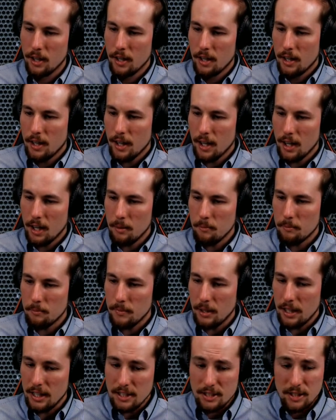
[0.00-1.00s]
Um,
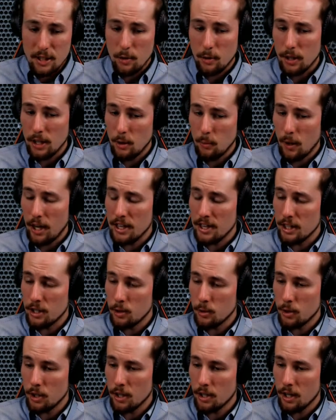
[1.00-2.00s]
is there any way that you
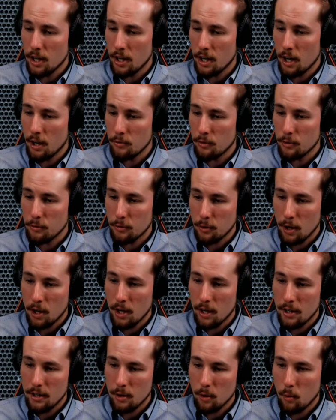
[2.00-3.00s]
could uncover
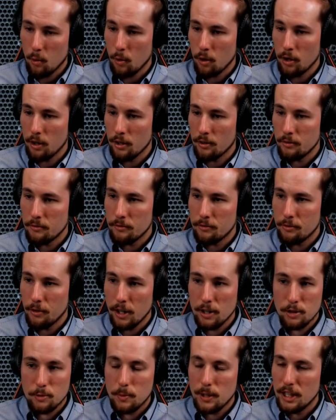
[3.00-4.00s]
fraud or funds
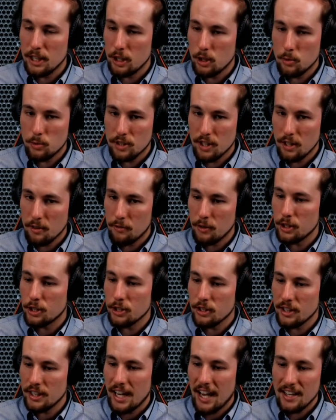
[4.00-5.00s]
being used
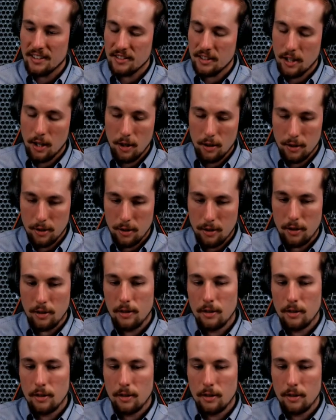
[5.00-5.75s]
inefficiently as the auditor?